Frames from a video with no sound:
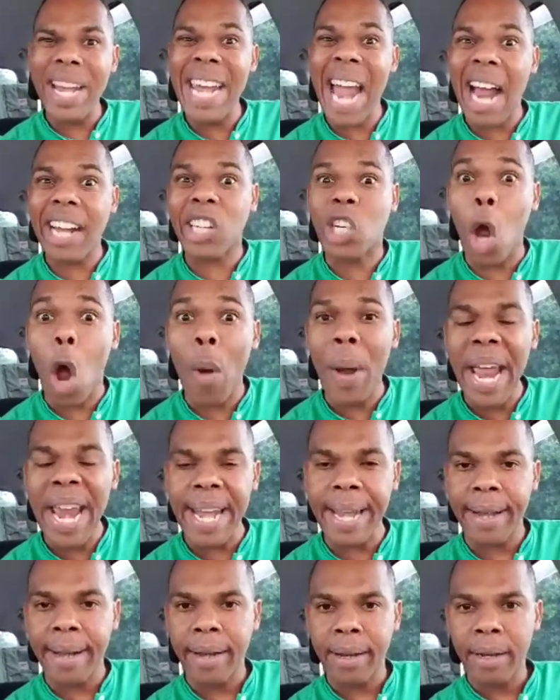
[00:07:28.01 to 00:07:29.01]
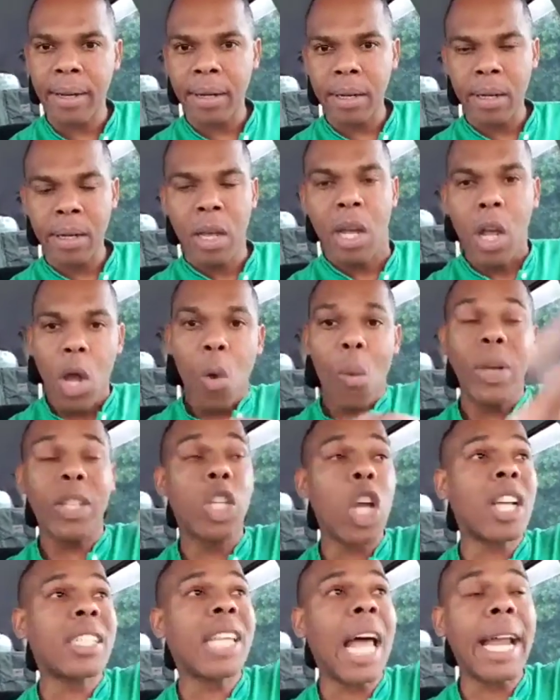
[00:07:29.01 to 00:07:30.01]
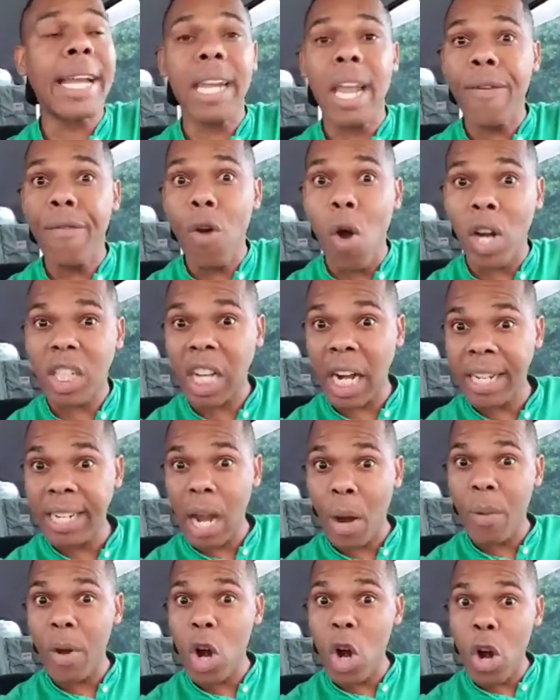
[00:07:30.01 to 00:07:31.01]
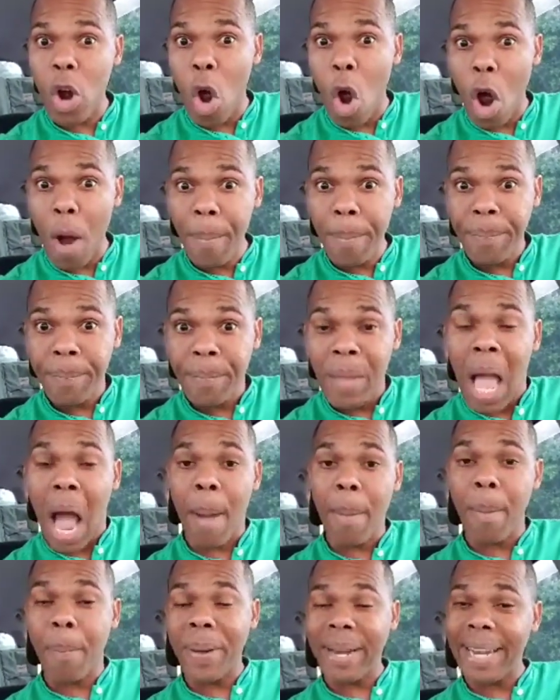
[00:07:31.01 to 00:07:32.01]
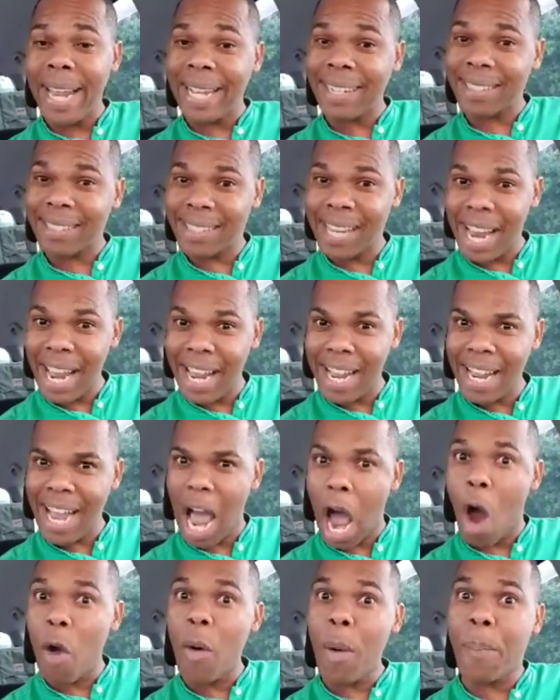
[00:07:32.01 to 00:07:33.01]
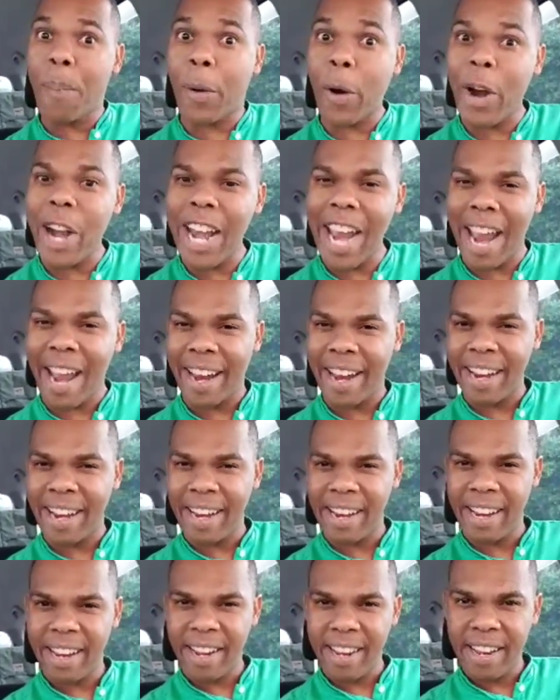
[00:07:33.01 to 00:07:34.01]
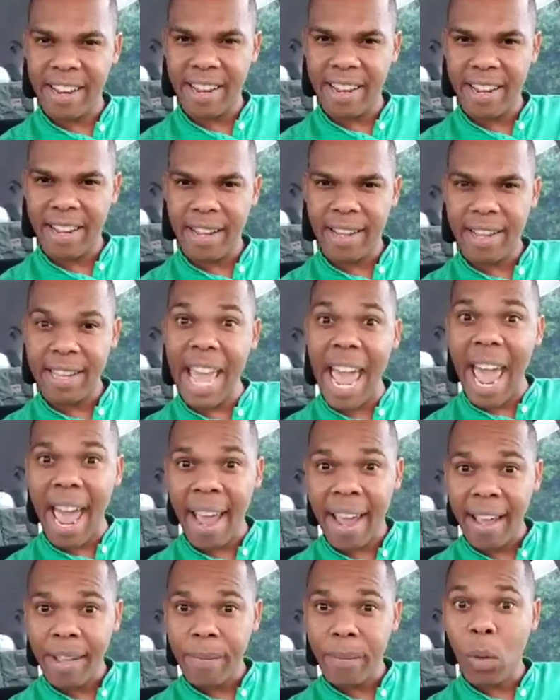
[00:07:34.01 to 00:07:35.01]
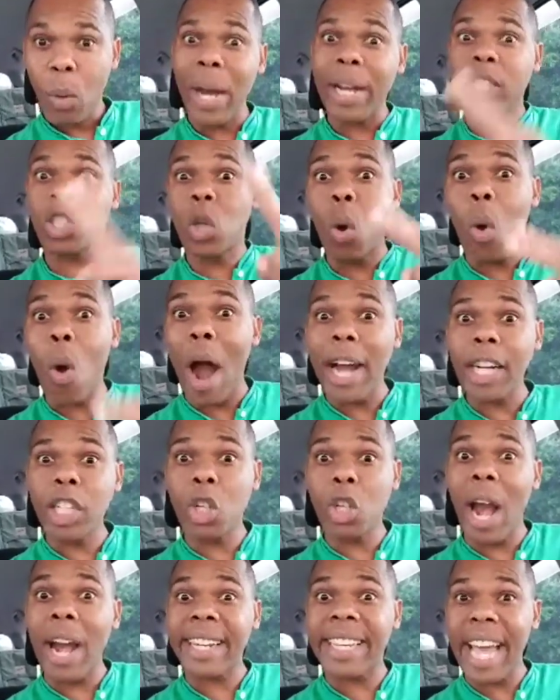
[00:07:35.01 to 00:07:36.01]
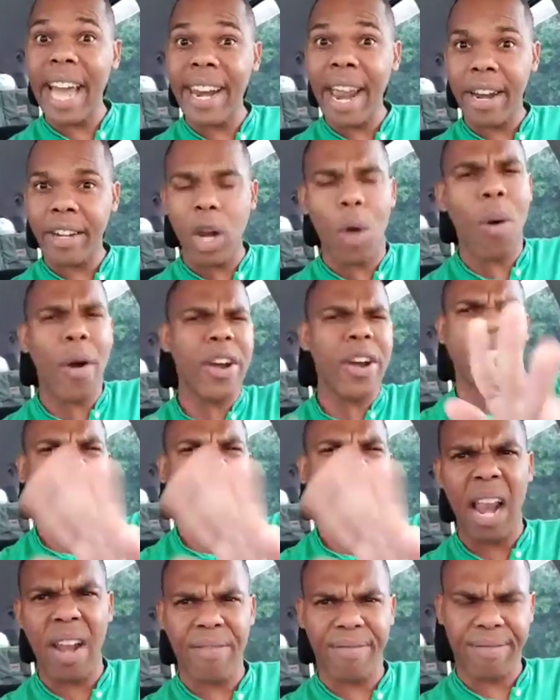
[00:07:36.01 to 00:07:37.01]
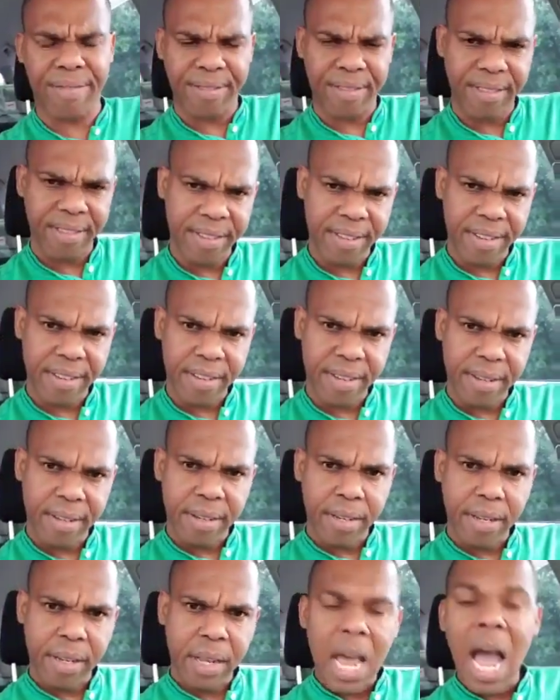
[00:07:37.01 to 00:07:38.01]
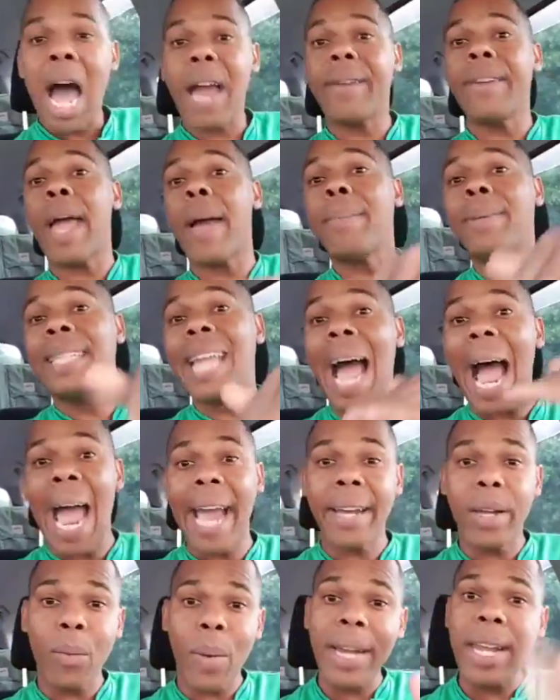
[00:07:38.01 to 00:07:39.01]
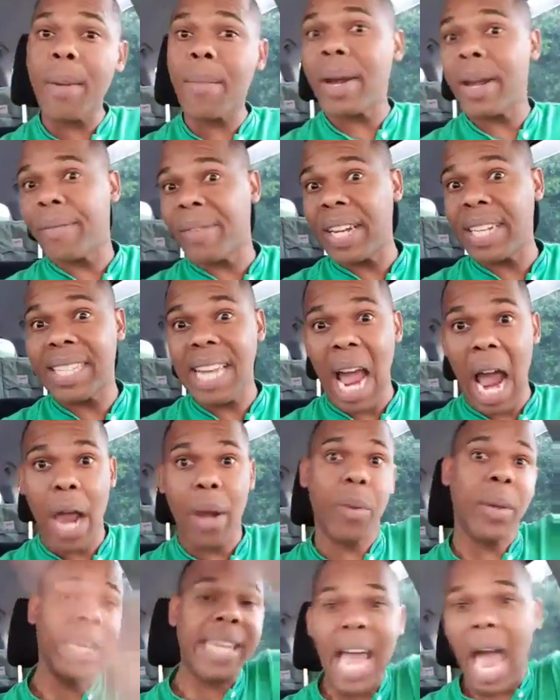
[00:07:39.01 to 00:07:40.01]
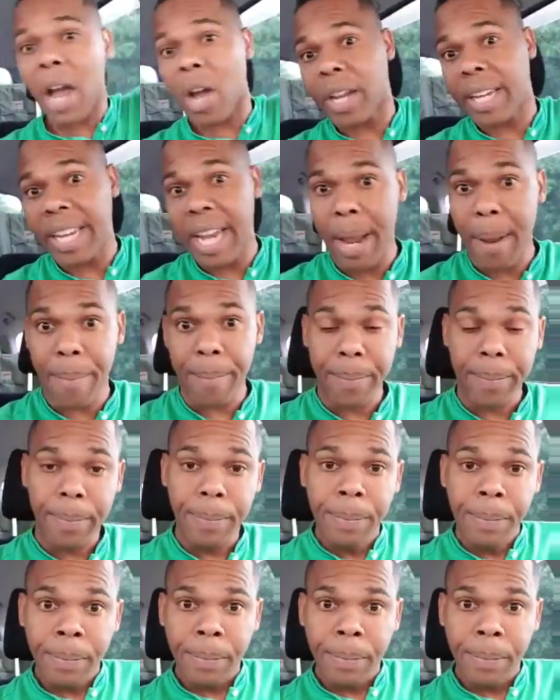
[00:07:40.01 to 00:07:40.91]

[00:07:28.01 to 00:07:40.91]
We not going. We just had devotion in our room, and we Pitney sing and we pray. Yeah, where 2 or 3 are gathered. Don't worry yourself. And them tired, when they're ready for the tide, we can't go get them.